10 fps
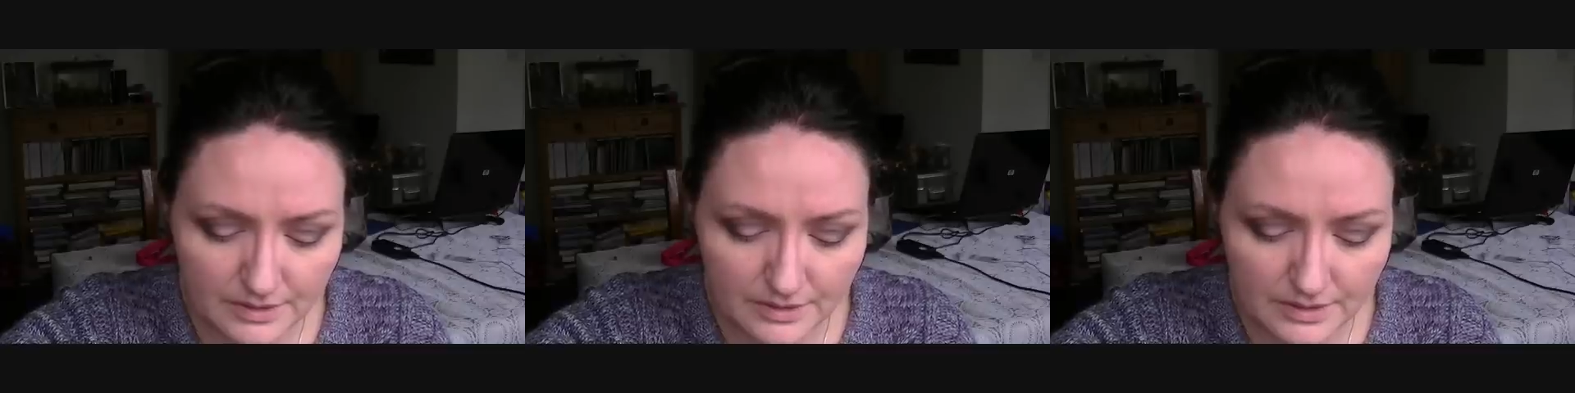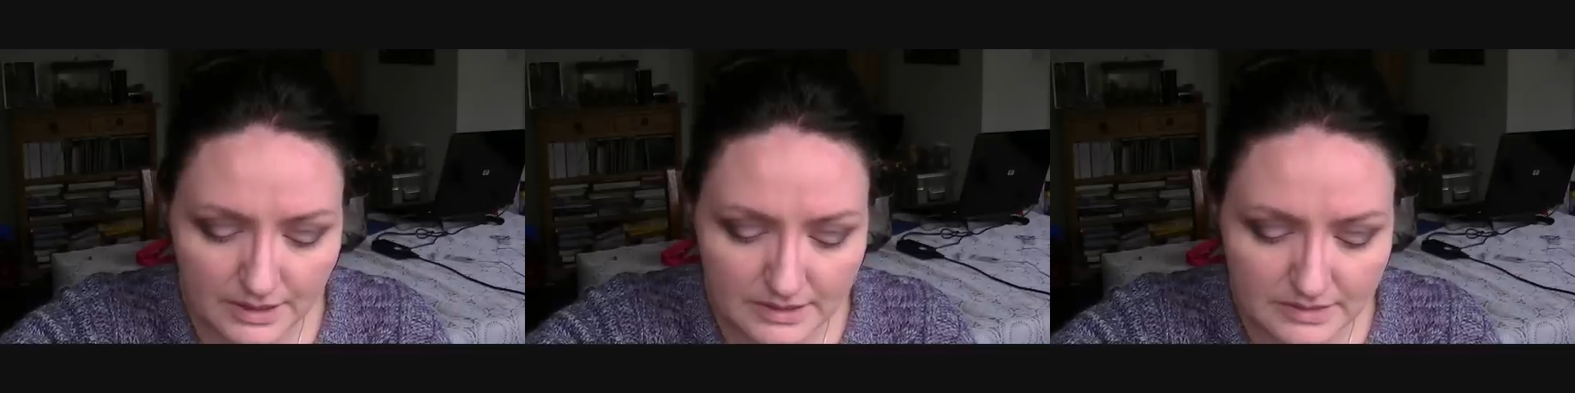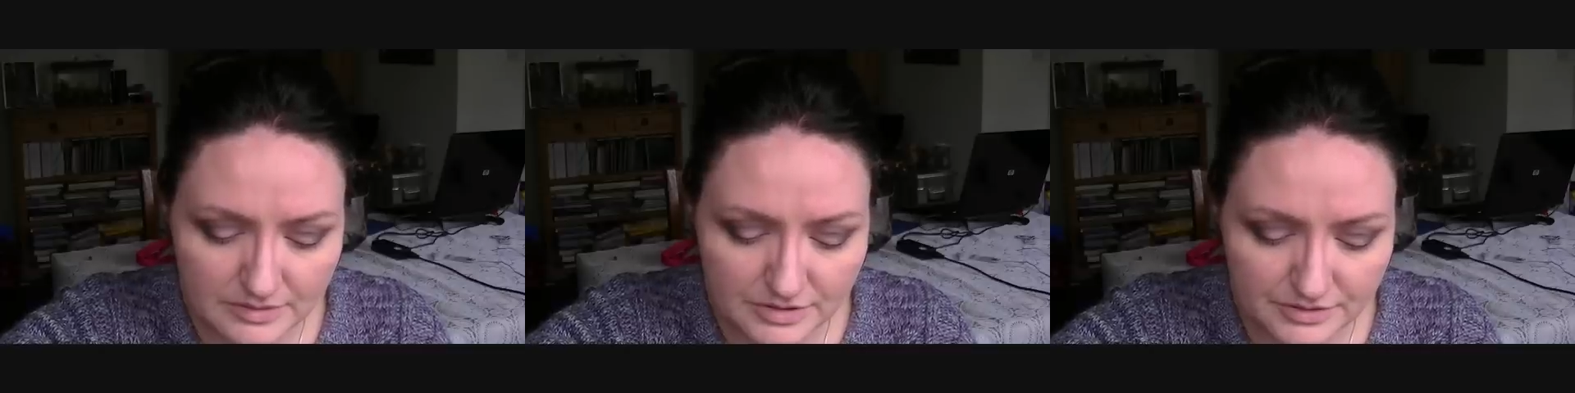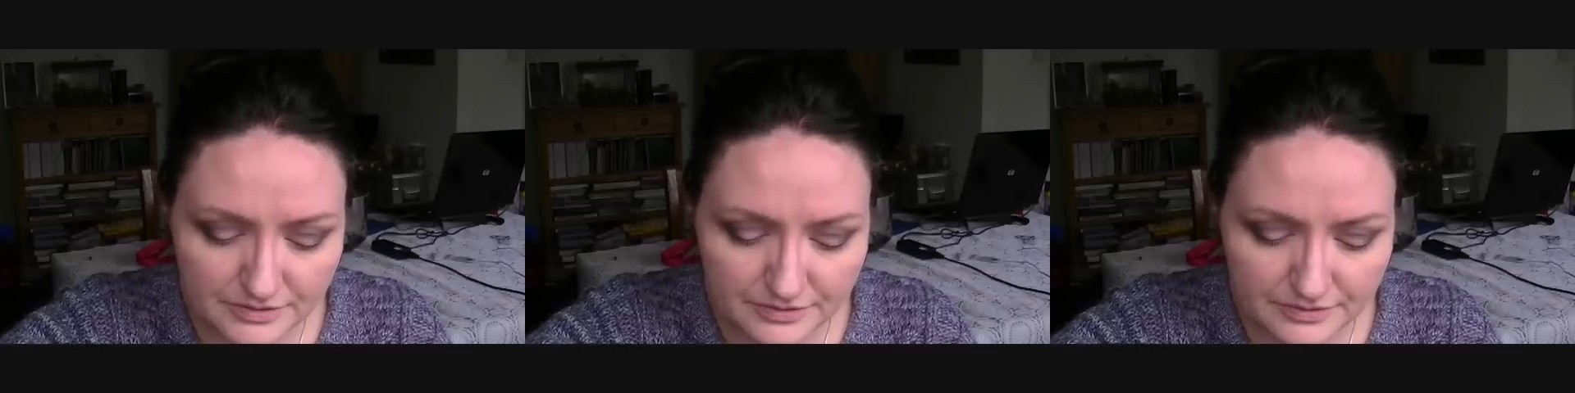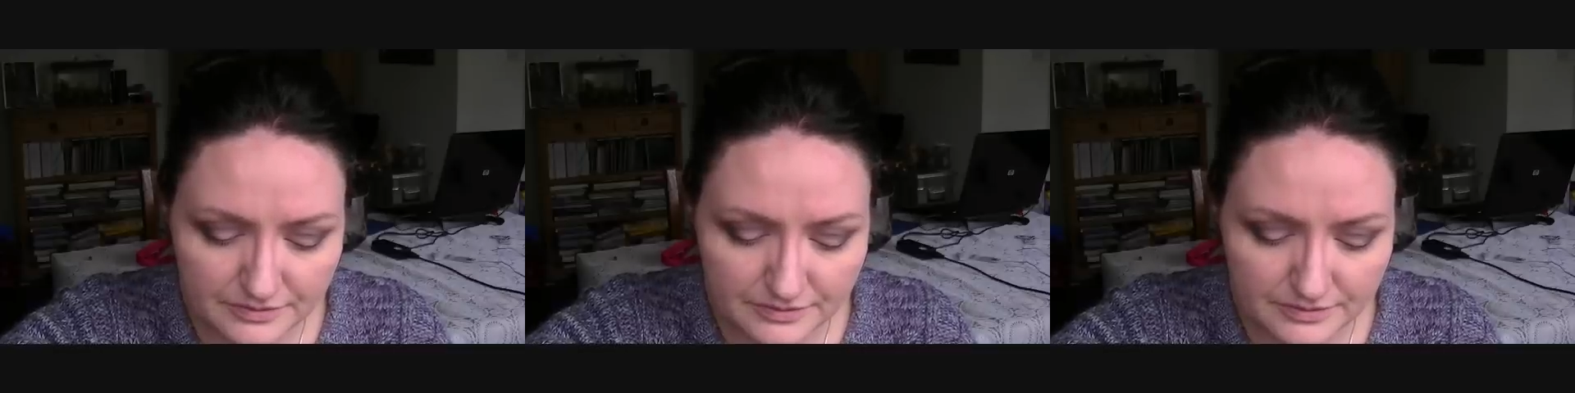look like some sort of
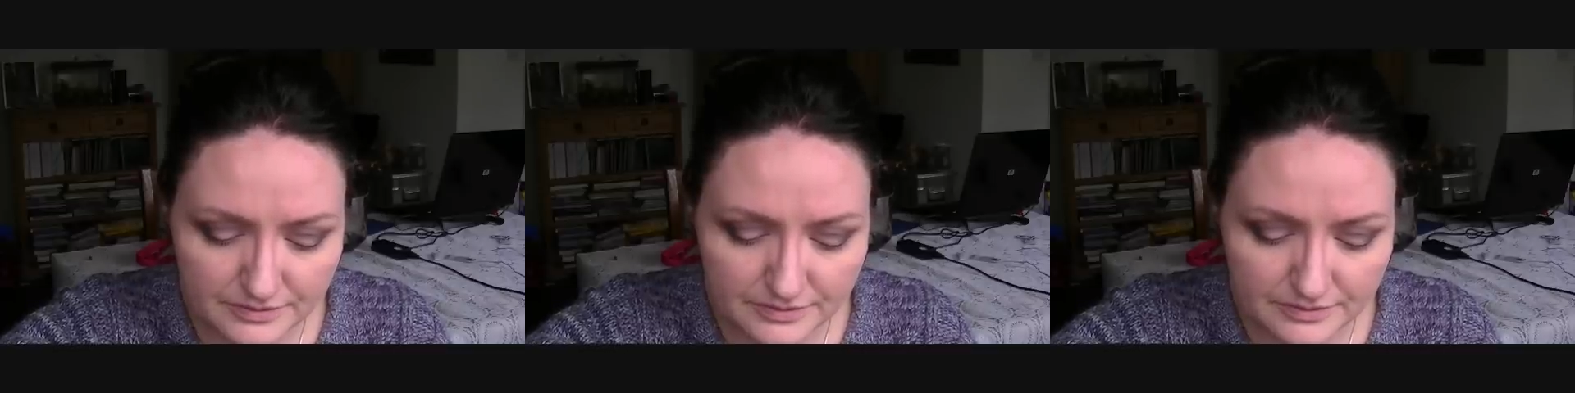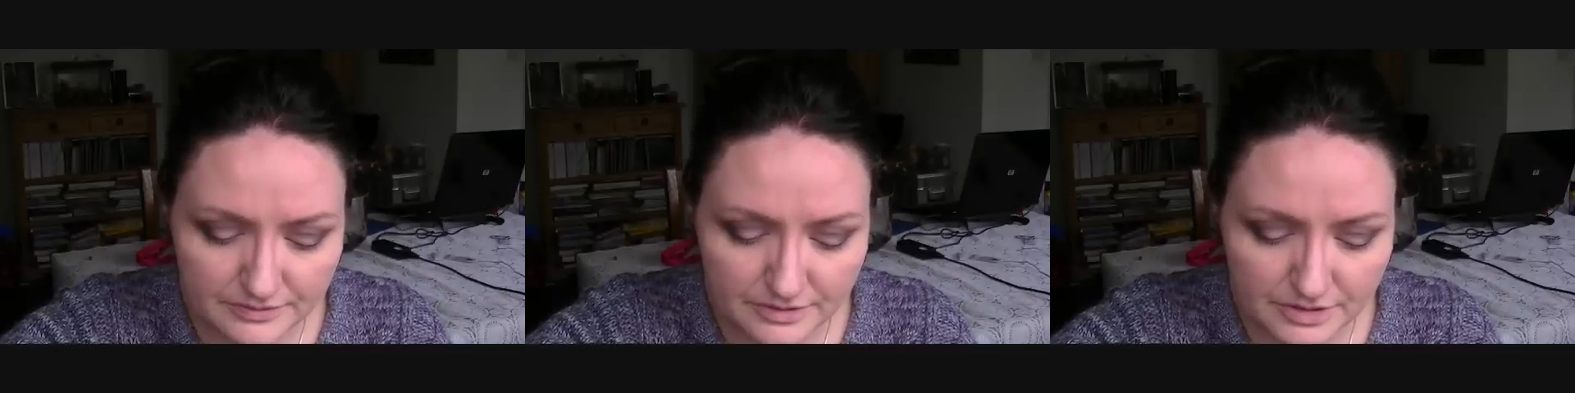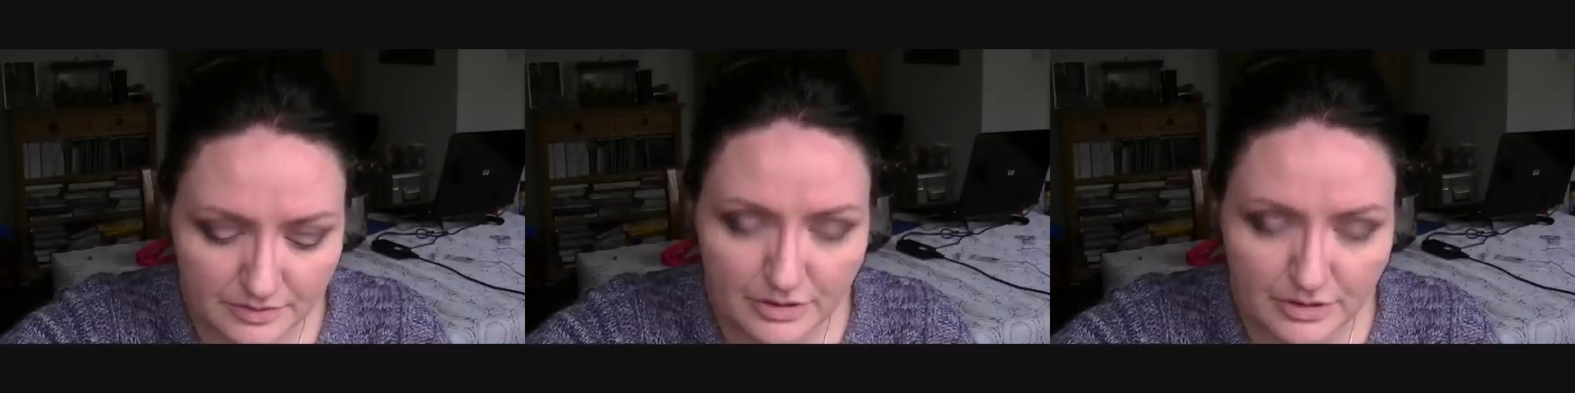Russian